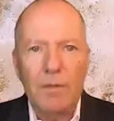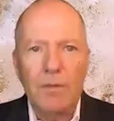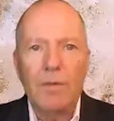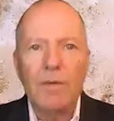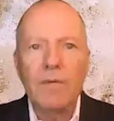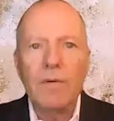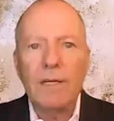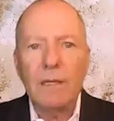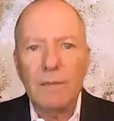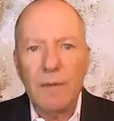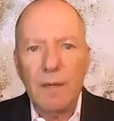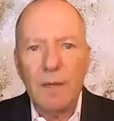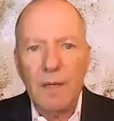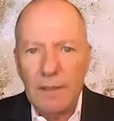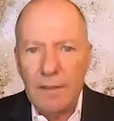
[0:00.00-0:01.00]
You
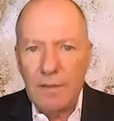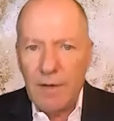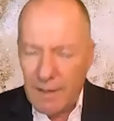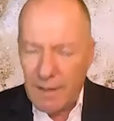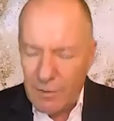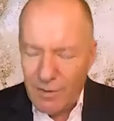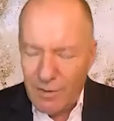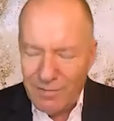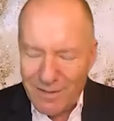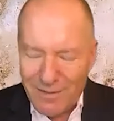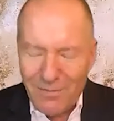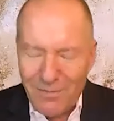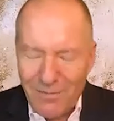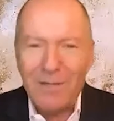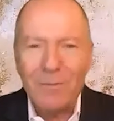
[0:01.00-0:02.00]
have a
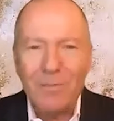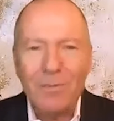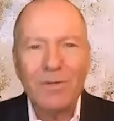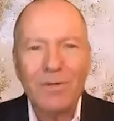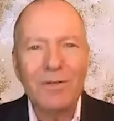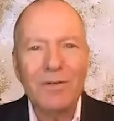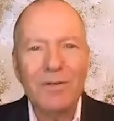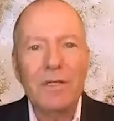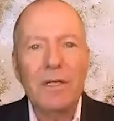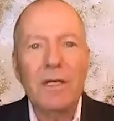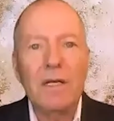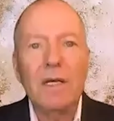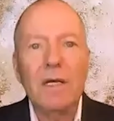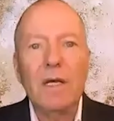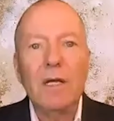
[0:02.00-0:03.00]
great
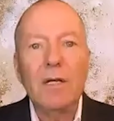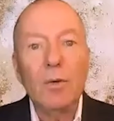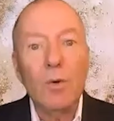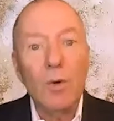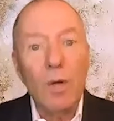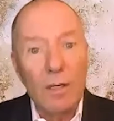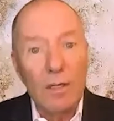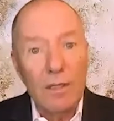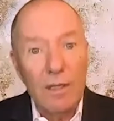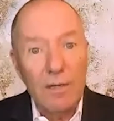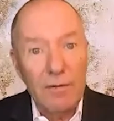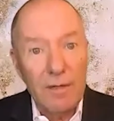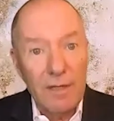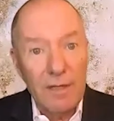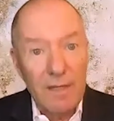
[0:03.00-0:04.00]
opportunity to learn
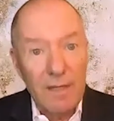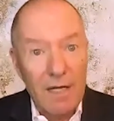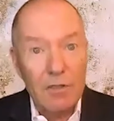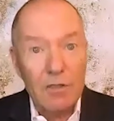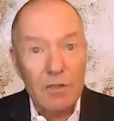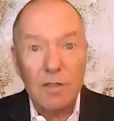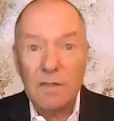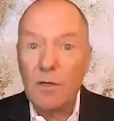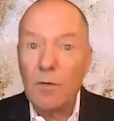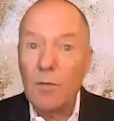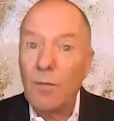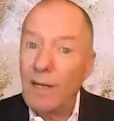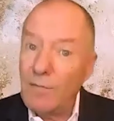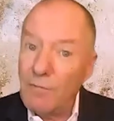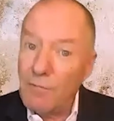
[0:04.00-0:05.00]
different cultures and to
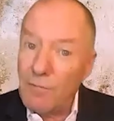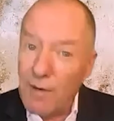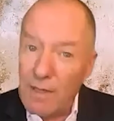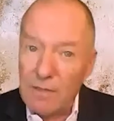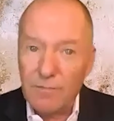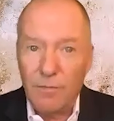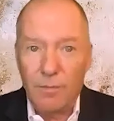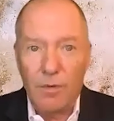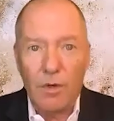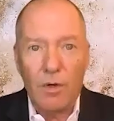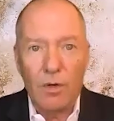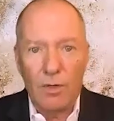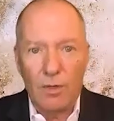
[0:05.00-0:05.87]
make friends from all